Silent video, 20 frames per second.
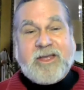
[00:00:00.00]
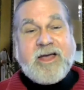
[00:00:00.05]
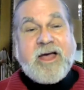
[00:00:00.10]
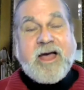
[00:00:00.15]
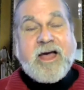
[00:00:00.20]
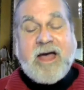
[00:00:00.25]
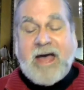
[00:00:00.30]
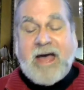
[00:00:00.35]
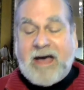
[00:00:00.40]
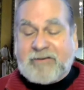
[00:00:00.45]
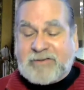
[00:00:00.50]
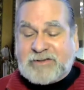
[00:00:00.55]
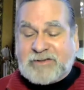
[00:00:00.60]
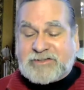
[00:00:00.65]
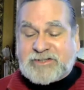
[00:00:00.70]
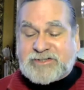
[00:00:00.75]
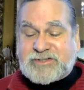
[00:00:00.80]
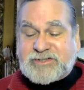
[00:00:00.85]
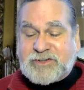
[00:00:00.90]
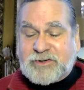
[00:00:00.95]
Having
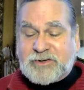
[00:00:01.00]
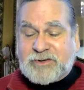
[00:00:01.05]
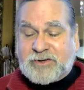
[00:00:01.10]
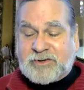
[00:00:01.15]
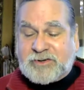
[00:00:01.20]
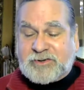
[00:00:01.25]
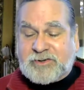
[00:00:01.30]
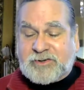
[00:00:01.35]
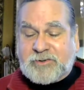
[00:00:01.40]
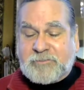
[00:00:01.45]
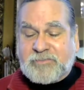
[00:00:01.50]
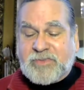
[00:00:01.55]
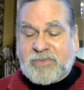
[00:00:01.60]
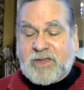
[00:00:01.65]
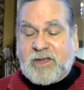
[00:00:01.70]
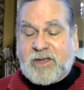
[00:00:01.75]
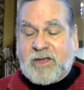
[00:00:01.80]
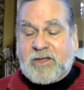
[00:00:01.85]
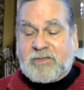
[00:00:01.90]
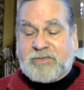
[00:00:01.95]
discerned
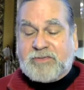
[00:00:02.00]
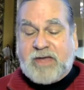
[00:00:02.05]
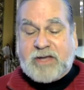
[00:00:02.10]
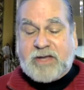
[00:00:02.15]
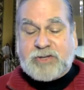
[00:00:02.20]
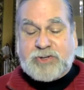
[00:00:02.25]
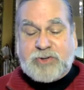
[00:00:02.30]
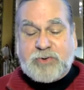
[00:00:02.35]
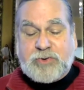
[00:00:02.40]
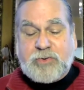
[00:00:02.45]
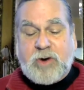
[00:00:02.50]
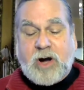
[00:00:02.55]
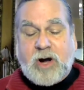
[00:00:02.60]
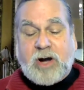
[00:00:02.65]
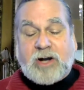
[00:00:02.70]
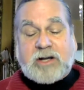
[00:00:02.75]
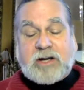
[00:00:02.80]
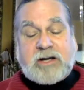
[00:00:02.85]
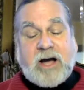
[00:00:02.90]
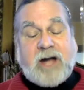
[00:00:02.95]
that you
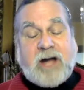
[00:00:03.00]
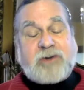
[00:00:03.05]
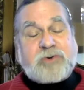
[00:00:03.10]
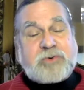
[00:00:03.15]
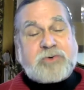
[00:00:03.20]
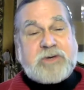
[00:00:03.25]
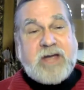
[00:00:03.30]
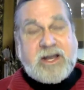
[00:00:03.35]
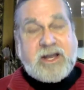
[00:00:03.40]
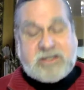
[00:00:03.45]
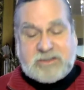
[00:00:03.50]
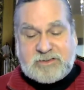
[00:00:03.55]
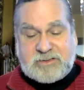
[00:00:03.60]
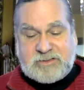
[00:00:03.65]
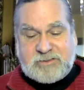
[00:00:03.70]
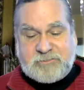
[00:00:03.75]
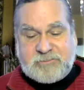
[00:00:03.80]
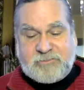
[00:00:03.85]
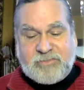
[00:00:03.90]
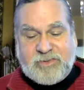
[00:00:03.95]
are God created,
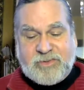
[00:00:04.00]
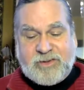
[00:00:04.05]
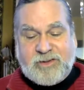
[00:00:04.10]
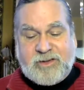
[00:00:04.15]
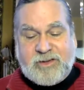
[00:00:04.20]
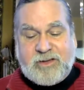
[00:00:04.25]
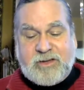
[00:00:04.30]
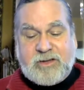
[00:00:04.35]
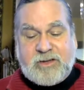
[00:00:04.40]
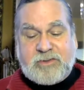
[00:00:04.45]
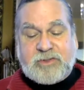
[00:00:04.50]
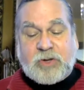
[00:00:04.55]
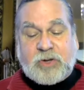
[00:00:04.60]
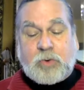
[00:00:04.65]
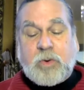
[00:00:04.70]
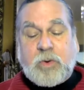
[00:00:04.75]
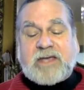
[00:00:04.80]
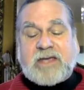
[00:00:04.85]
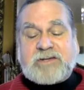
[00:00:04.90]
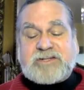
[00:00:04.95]
the
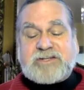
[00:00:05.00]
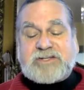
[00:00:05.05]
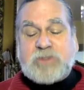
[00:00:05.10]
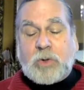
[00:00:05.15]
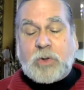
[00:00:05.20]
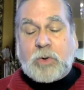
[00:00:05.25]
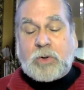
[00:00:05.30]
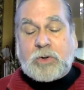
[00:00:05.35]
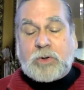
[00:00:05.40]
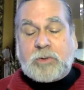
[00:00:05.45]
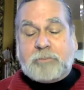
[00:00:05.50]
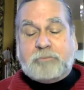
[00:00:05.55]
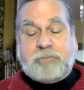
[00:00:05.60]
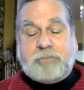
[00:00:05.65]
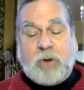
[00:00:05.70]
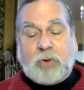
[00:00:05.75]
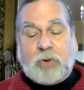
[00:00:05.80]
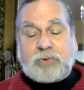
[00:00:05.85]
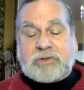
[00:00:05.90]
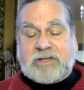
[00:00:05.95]
quickened soul
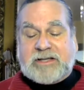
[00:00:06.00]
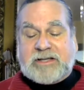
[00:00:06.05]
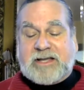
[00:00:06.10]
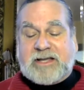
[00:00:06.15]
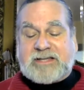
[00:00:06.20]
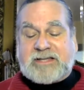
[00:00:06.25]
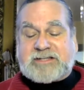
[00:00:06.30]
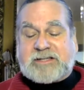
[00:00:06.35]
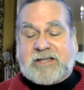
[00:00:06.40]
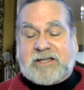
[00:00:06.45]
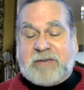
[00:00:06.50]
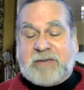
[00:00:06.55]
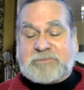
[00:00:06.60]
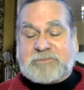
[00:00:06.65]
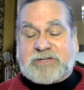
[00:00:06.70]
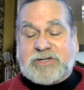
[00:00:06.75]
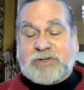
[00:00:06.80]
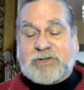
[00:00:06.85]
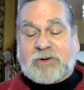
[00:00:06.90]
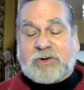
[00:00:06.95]
boldly lays claim to
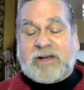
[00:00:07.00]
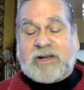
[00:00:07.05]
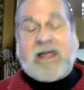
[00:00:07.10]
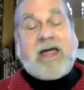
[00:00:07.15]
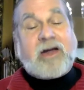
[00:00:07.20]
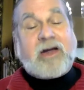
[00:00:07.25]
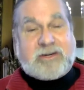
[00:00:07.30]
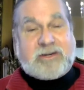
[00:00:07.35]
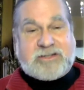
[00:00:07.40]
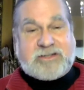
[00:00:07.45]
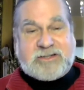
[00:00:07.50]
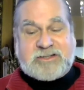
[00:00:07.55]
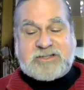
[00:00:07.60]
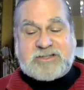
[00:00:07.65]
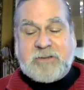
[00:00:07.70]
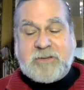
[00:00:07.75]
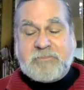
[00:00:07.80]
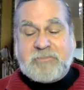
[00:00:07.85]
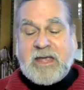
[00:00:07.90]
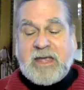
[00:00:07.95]
your
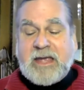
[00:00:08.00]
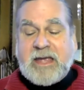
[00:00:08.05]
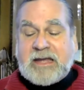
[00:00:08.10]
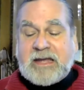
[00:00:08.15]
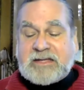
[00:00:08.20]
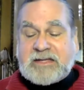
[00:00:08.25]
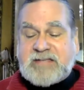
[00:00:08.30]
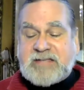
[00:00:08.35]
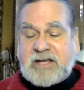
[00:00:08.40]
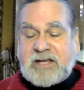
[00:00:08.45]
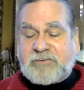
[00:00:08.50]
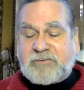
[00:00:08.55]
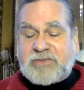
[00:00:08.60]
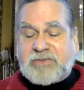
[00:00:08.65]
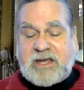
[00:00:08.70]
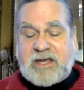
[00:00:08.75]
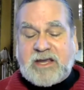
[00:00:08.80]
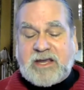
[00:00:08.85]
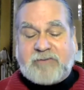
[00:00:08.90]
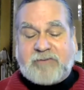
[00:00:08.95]
inheritance. Instead of
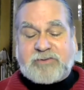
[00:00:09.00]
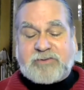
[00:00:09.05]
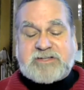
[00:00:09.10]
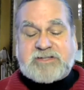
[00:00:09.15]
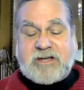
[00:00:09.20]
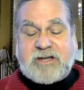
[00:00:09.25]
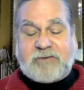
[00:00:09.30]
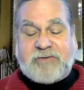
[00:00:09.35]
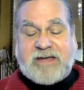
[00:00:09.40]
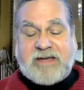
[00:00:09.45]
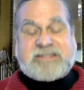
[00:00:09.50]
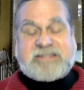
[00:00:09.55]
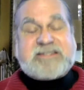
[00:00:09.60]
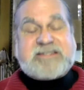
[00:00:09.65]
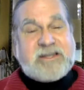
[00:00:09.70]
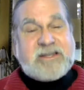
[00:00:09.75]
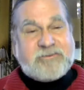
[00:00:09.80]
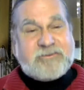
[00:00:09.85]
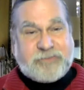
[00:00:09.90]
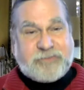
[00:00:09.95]
thinking of yourself as
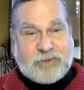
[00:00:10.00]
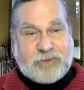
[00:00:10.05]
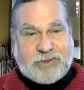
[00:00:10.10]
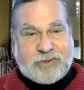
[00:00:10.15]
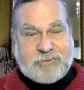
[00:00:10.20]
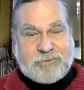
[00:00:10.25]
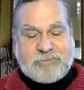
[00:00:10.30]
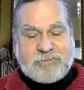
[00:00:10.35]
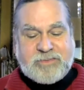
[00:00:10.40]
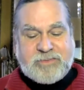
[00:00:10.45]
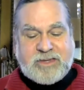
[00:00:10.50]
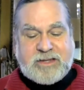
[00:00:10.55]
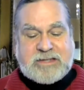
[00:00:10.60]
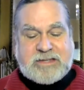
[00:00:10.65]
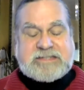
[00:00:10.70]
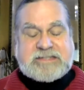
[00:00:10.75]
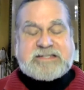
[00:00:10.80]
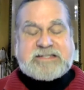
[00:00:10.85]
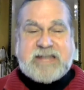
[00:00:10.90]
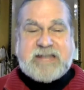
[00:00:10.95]
sinful,
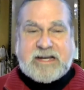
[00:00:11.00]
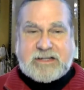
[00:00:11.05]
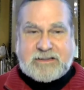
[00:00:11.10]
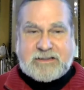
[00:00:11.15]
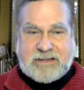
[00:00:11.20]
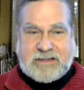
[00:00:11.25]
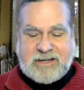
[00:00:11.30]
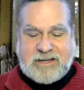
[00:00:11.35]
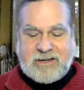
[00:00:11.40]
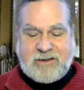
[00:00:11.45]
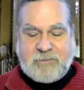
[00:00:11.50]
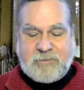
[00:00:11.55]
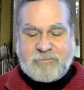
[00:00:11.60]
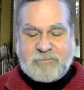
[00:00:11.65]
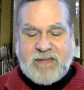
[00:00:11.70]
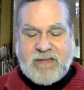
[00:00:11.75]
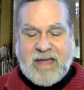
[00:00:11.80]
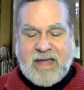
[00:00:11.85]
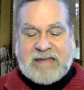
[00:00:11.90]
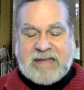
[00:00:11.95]
sickly,
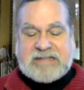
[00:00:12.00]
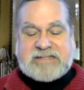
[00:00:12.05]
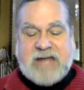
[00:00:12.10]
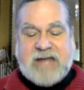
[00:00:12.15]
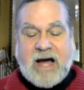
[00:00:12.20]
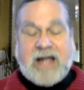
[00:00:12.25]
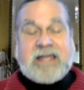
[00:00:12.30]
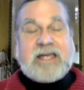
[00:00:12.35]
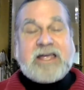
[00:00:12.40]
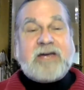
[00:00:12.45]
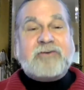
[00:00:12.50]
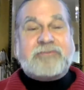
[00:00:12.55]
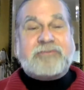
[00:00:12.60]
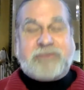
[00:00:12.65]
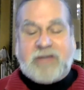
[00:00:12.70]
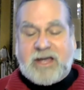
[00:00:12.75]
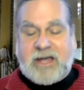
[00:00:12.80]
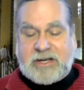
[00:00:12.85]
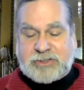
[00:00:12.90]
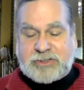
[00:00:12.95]
and dying
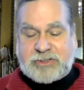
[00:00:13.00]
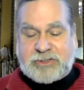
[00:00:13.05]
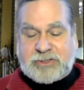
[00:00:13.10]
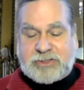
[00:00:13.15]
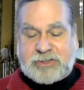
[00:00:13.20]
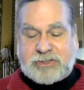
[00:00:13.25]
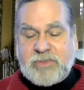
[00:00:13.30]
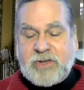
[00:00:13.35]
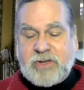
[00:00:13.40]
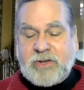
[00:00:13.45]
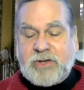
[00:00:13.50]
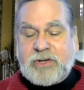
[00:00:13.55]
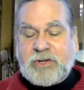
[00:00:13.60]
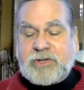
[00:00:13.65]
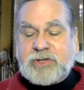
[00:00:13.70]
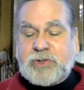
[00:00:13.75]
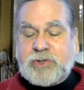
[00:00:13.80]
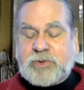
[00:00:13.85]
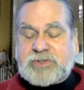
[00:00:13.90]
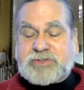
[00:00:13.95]
flesh,
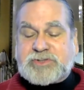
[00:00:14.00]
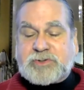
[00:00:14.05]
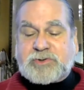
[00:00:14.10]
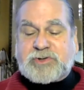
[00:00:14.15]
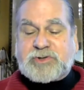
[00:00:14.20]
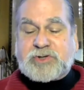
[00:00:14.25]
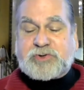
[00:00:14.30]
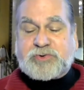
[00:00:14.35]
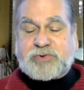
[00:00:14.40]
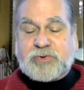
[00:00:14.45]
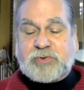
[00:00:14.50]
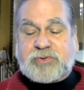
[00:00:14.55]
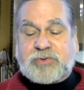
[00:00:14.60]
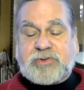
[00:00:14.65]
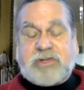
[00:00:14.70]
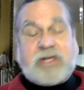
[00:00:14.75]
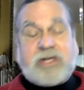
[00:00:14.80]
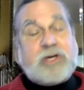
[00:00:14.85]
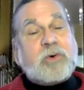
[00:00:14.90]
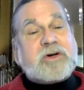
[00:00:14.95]
you assert the truth
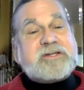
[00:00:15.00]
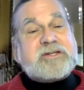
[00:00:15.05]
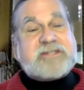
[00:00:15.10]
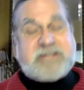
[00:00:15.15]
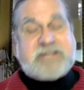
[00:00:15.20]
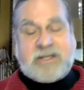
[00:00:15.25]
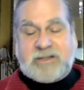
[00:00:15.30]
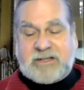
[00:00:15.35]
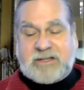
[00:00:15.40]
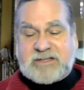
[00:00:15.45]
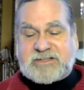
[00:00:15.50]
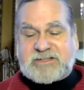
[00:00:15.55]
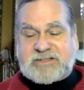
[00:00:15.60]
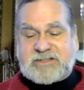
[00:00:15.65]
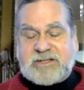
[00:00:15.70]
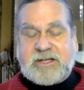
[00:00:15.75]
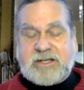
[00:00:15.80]
that you are sinless,